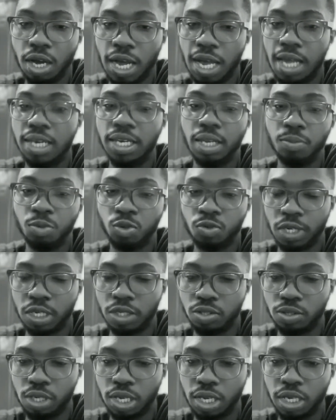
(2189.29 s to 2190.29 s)
hand them over
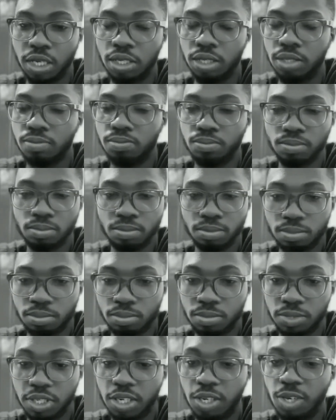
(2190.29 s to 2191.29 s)
to like
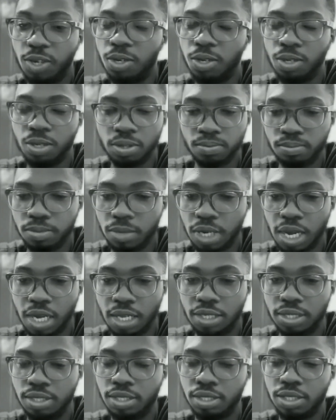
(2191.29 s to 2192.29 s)
the law
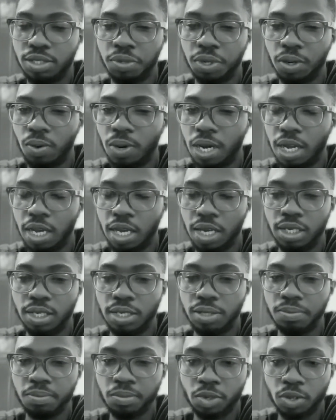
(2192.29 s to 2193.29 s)
as required
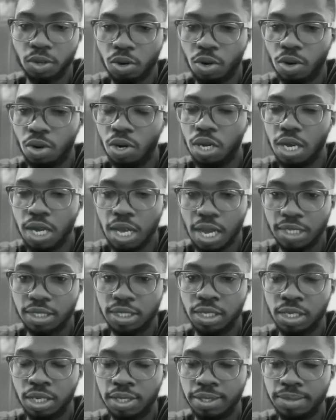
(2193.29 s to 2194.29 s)
or as
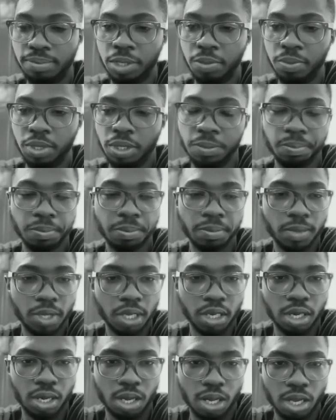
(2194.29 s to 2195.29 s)
the case may be.
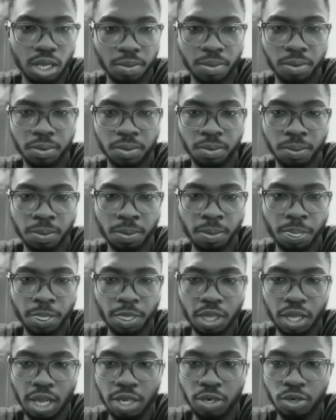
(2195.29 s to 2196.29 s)
Everyone,
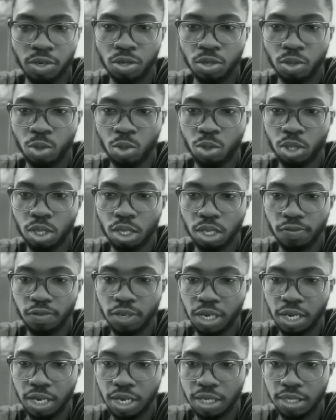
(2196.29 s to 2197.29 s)
I don't know if
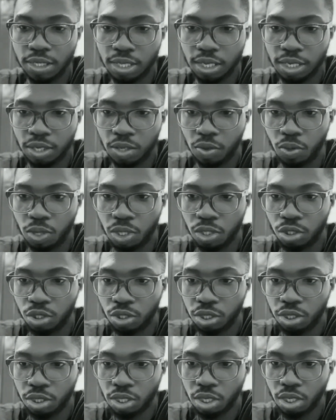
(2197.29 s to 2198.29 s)
that answered the
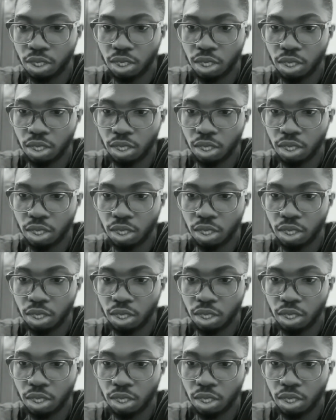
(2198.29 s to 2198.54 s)
question.